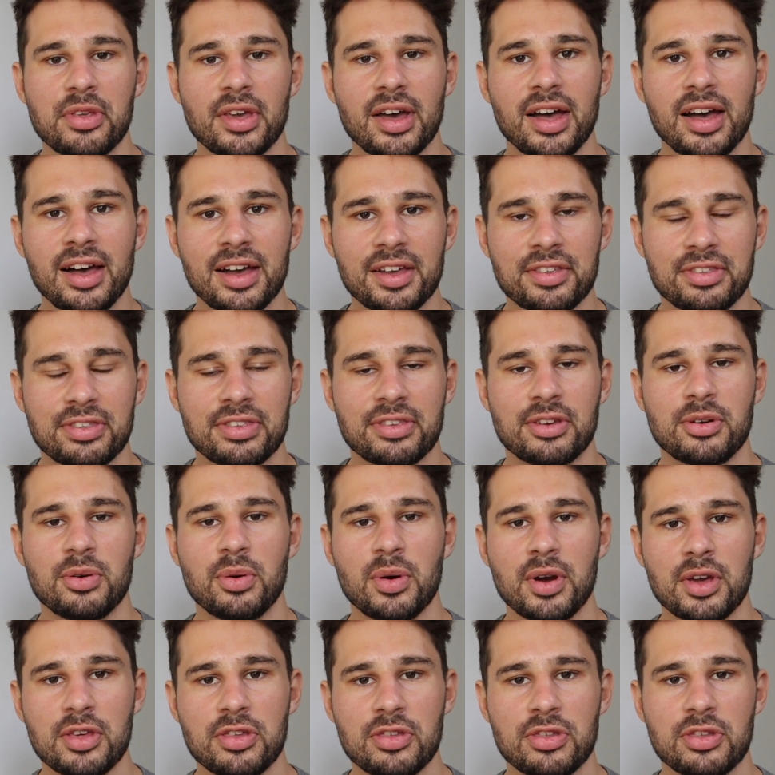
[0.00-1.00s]
asked
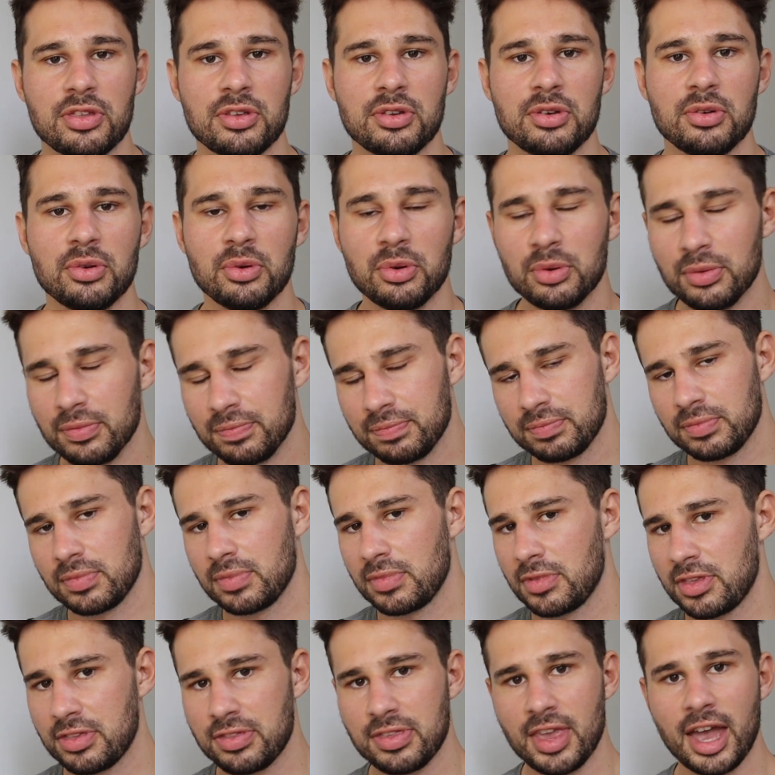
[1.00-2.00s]
question or
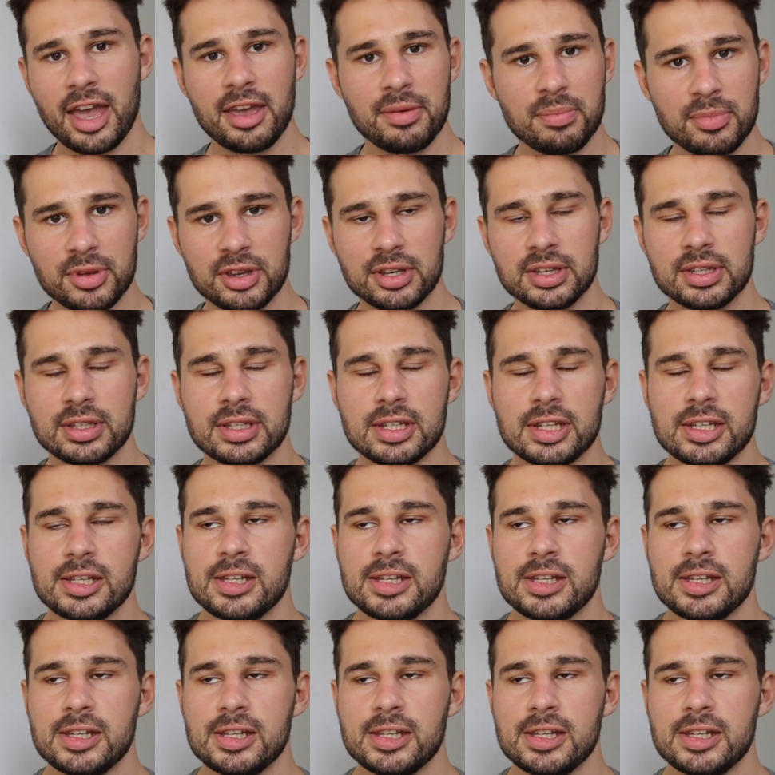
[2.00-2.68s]
statement